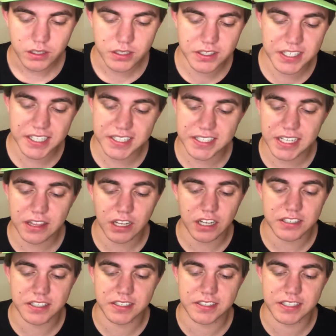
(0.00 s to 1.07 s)
16th,
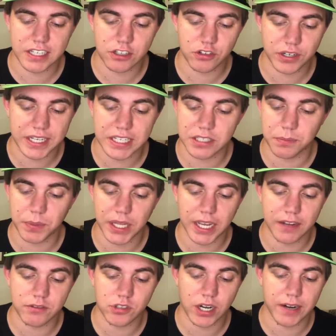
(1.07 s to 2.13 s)
Austin Cindric. He's a
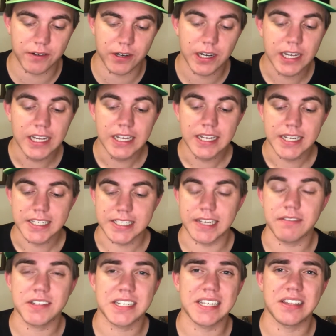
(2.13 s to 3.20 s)
playoff driver.
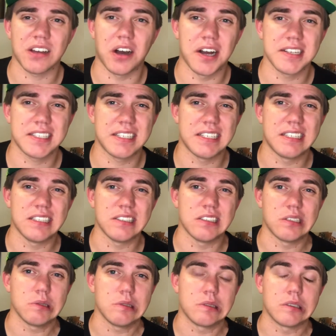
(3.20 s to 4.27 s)
17th, Austin
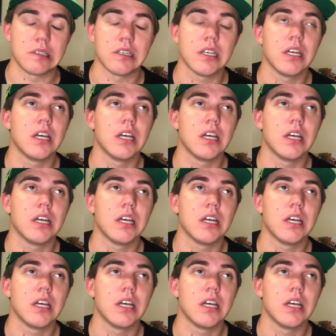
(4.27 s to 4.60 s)
Dillon.